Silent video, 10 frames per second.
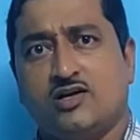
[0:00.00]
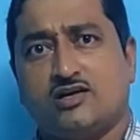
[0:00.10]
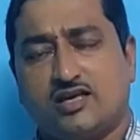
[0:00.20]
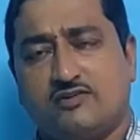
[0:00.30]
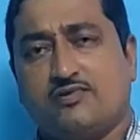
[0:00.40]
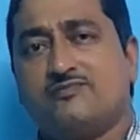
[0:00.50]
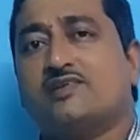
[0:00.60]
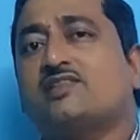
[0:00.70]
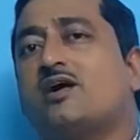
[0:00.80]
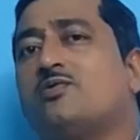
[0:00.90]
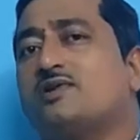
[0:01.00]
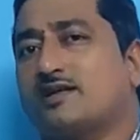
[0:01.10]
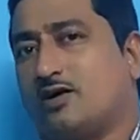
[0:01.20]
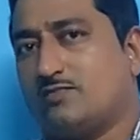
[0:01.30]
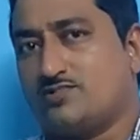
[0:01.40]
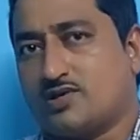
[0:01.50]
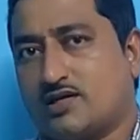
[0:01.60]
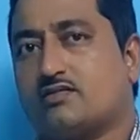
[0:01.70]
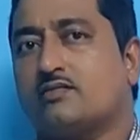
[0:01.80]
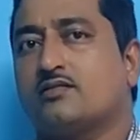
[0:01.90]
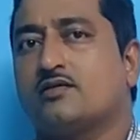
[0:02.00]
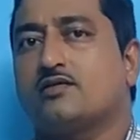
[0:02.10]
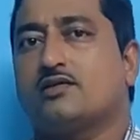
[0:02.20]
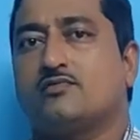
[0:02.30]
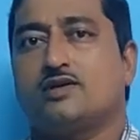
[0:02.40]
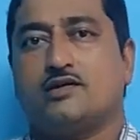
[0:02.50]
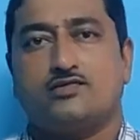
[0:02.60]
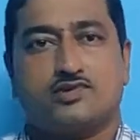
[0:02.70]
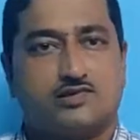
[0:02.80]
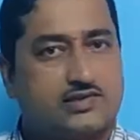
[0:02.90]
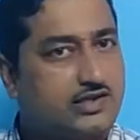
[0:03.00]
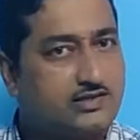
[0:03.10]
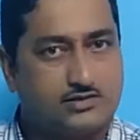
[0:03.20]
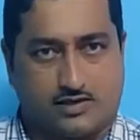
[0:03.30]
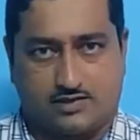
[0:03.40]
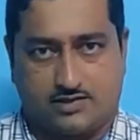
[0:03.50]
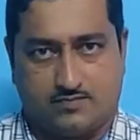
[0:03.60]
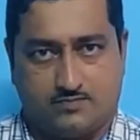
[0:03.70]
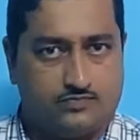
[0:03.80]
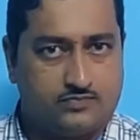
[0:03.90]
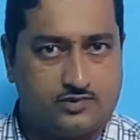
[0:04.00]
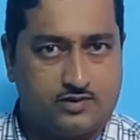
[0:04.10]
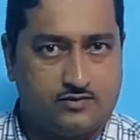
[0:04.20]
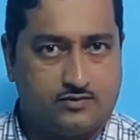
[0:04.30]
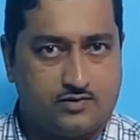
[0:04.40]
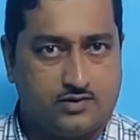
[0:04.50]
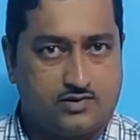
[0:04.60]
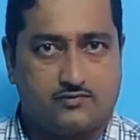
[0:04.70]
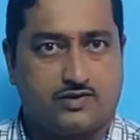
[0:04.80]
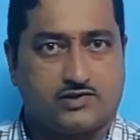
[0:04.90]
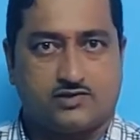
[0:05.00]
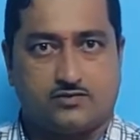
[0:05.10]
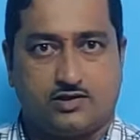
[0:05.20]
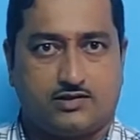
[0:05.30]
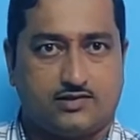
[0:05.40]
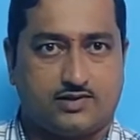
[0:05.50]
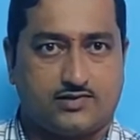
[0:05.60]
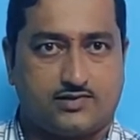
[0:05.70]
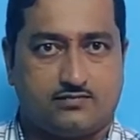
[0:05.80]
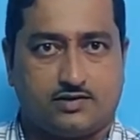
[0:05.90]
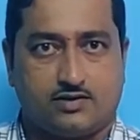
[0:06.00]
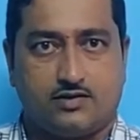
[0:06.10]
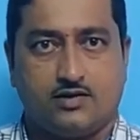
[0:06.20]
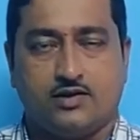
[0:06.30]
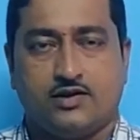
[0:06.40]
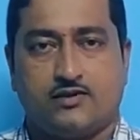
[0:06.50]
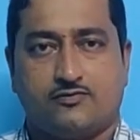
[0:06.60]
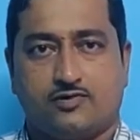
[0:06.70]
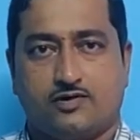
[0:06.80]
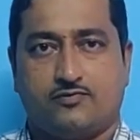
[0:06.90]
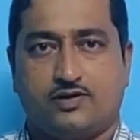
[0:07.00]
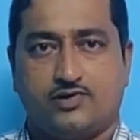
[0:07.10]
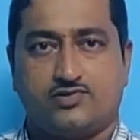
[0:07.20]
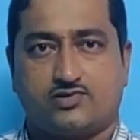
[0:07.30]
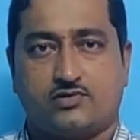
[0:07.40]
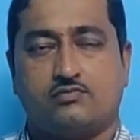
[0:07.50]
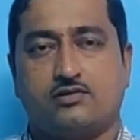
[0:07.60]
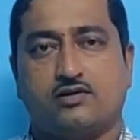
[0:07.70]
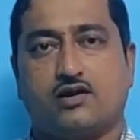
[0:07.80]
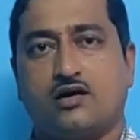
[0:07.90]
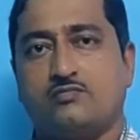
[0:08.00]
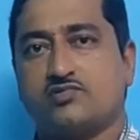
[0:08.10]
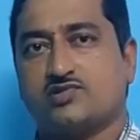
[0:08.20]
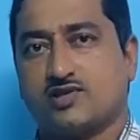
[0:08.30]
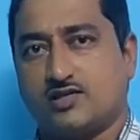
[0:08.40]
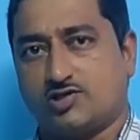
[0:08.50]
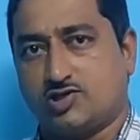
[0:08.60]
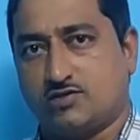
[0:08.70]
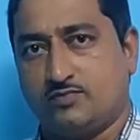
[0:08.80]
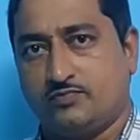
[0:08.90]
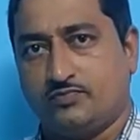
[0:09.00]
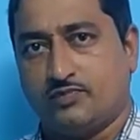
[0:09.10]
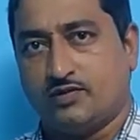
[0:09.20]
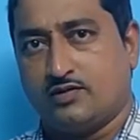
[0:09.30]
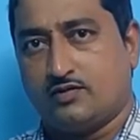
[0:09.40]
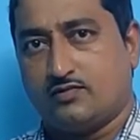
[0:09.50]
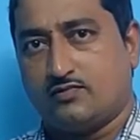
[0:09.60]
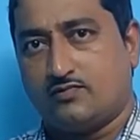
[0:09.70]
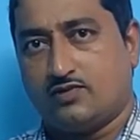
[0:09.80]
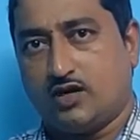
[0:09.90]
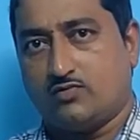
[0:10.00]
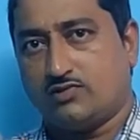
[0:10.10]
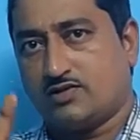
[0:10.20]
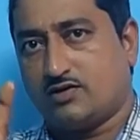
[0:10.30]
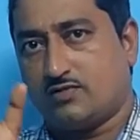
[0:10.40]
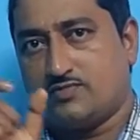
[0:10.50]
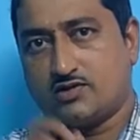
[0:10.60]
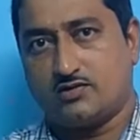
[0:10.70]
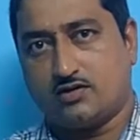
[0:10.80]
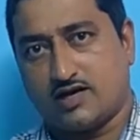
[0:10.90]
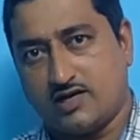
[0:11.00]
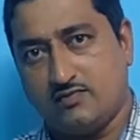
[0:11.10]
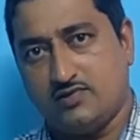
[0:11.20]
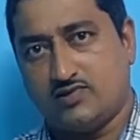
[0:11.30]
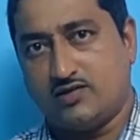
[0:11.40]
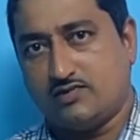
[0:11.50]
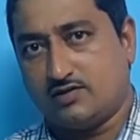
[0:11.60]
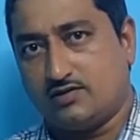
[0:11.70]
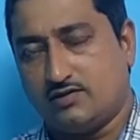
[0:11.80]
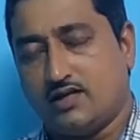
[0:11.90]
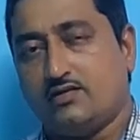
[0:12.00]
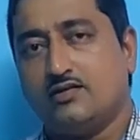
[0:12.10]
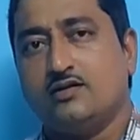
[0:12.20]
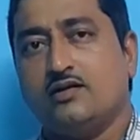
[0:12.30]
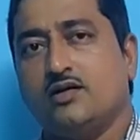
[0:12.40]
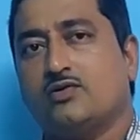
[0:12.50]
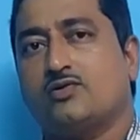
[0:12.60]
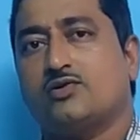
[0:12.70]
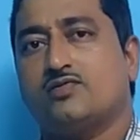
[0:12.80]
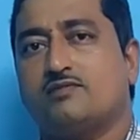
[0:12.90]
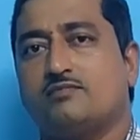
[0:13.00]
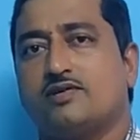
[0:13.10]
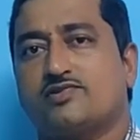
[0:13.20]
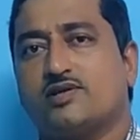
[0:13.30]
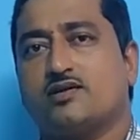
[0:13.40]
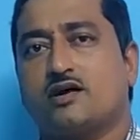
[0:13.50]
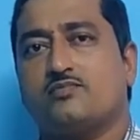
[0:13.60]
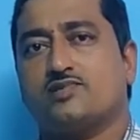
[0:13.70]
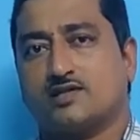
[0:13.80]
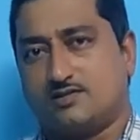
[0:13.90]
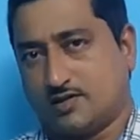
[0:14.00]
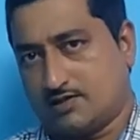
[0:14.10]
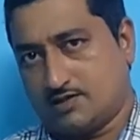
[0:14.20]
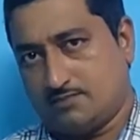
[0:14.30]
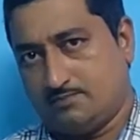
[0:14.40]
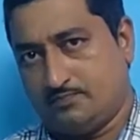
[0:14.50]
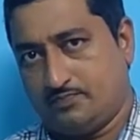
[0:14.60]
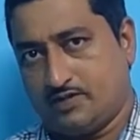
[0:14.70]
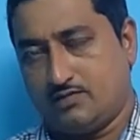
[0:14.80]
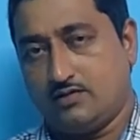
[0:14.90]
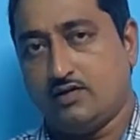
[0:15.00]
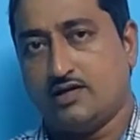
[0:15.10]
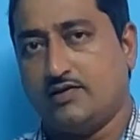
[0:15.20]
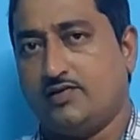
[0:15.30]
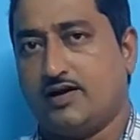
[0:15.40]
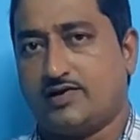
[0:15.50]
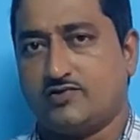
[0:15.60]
given without an object, then we can say said that. Say for example, in this example, if it is Ram said, without the object or Rahim is given, then you can simply say Ram said that in the indirect